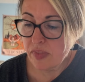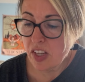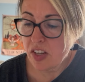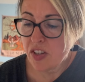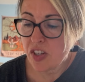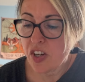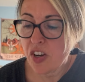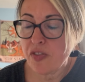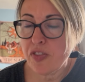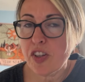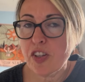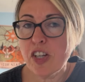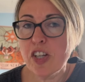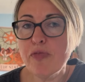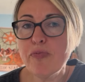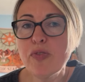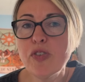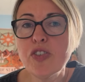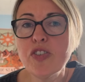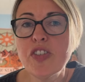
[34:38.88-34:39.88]
you know, the
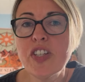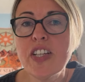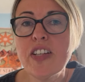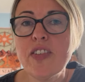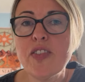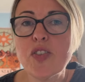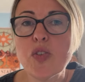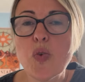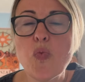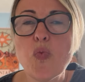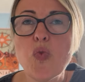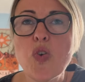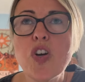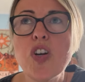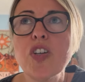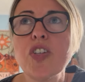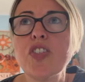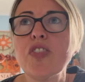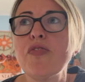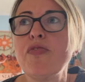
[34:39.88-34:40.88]
Lemurians
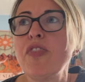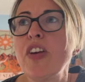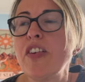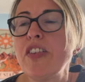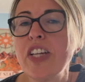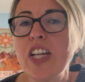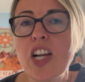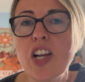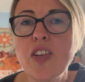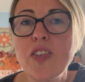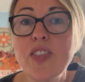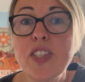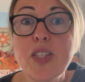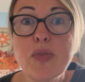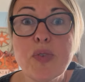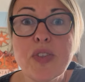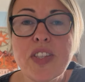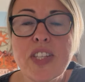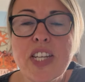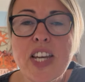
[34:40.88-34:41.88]
worked very closely
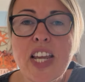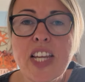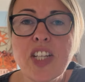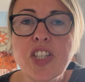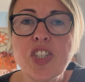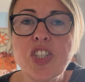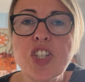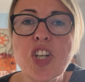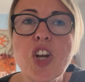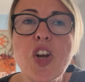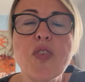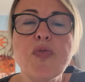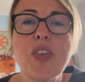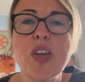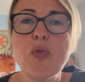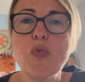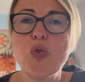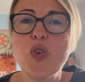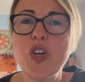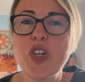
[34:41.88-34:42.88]
with nature. They
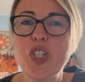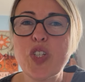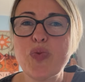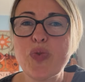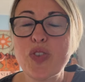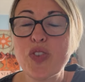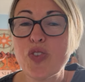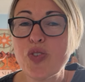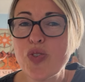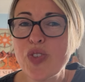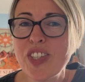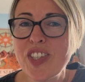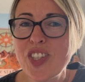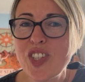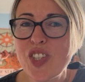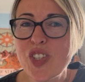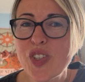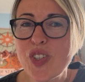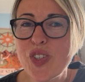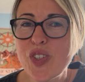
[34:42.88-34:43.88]
worked with
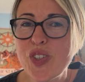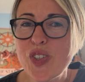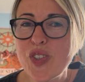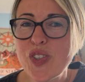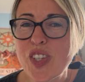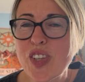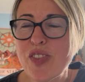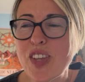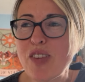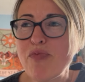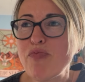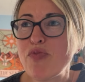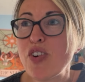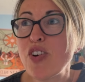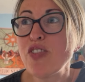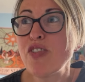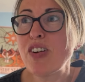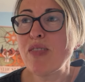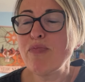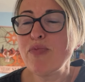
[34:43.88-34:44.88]
crystals. They
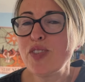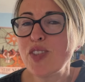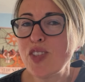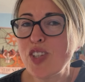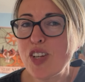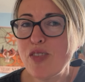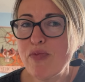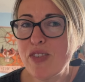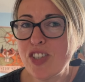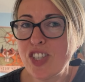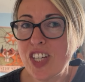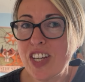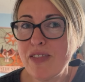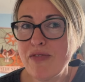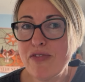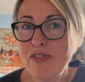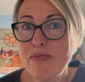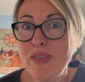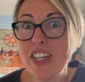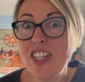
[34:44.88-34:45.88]
programmed so much
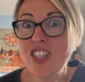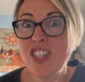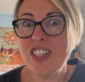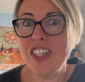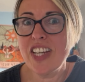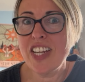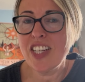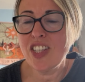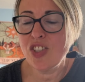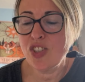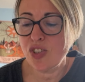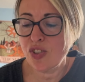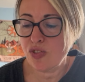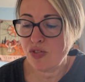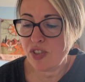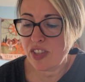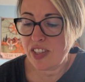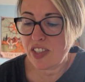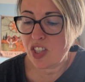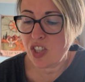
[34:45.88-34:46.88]
information into
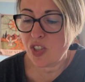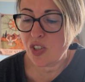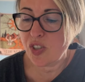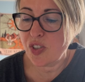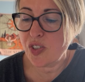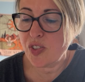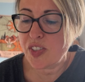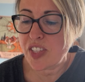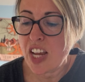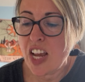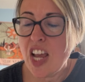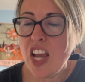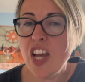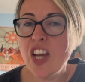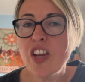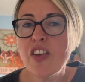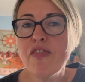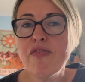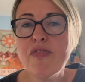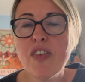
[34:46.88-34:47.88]
crystals.
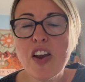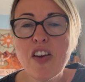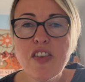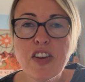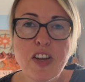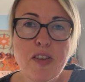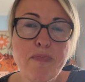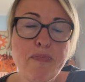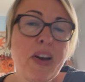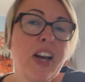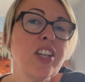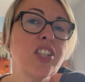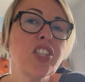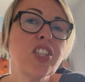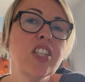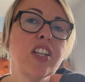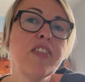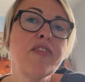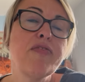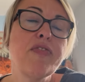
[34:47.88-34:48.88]
You know, very
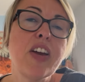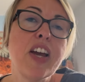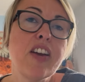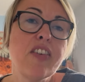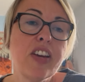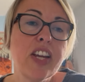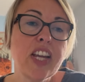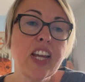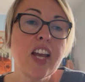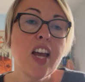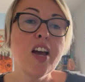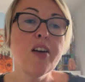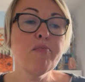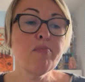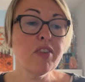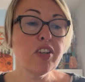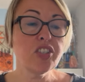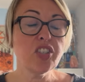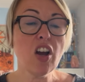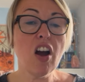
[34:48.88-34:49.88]
compassionate, very
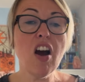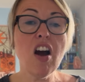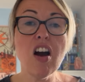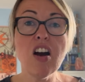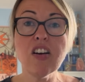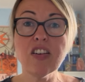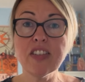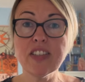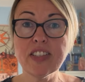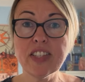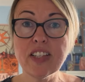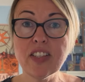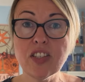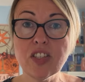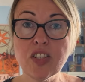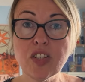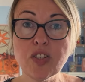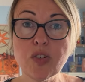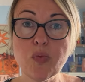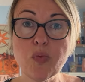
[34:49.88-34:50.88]
much
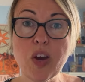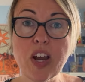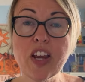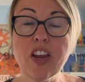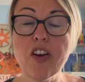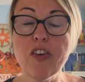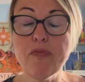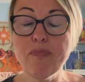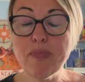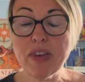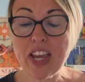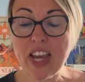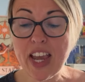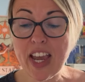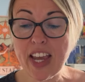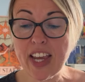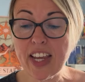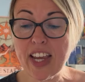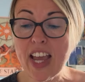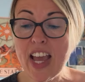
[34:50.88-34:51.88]
heart-centered way of
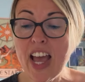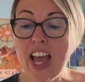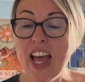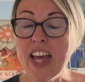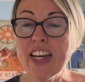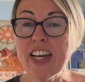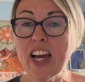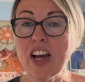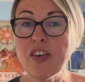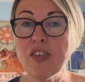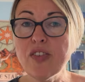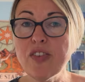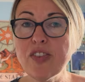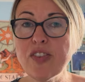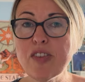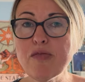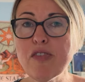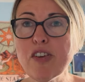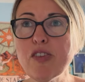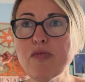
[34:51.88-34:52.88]
being. Now,
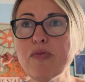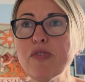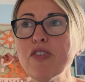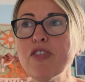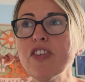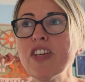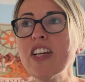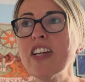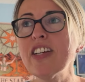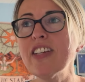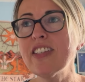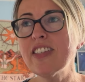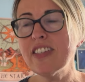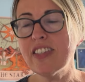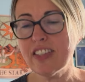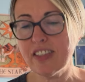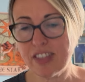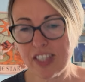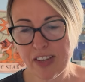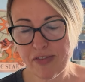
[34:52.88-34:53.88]
the Lemuria is
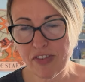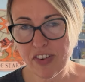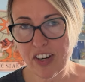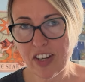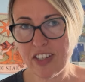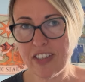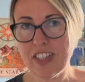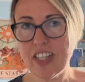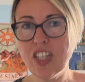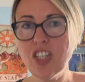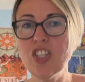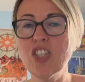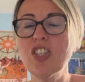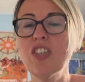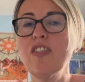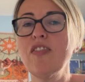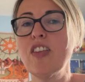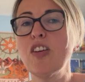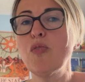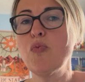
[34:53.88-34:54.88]
a
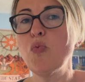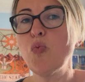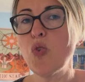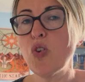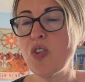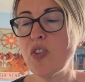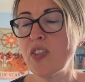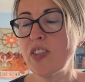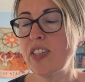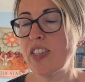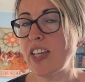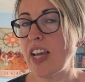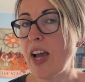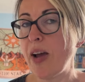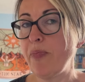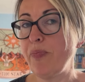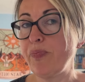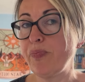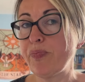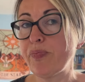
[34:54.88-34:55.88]
civilization that was
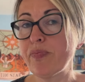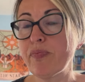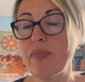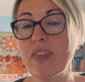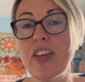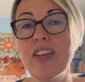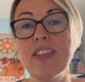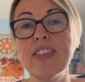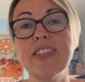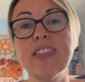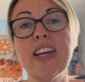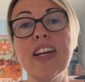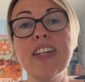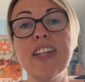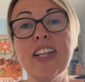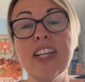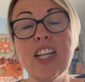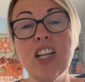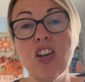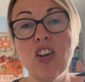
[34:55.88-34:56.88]
um,
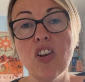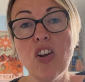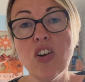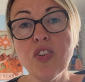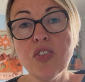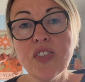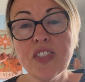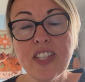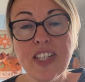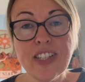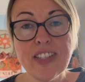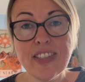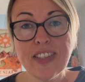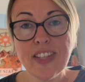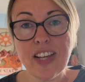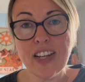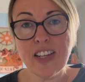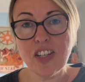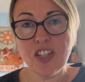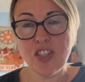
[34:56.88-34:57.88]
sadly lost. It
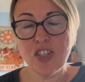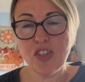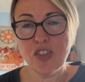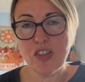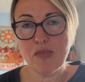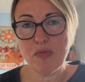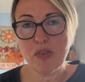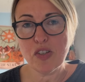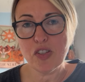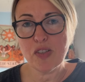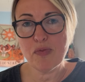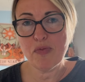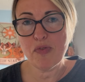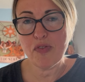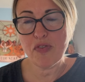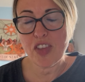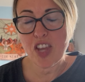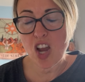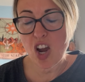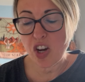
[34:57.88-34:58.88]
sank to the bottom
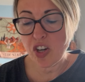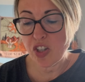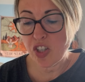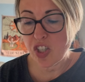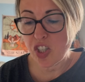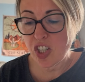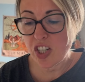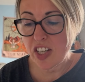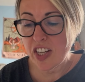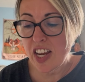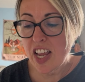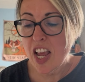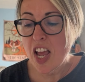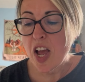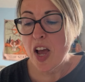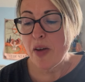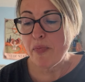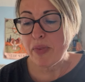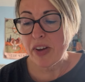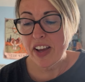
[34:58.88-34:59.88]
of the ocean.
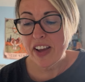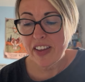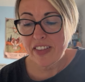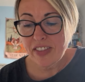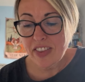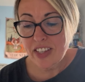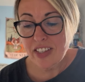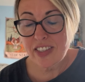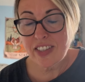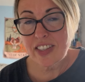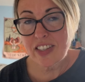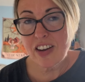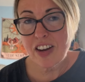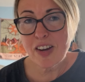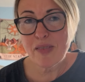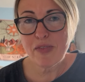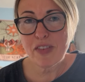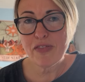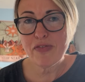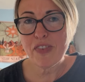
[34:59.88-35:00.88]
But at this
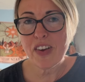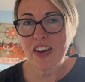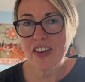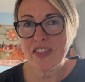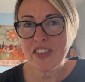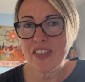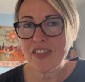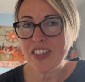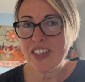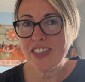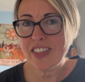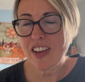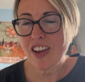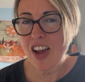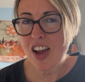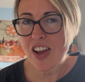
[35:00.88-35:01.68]
time, the fact that this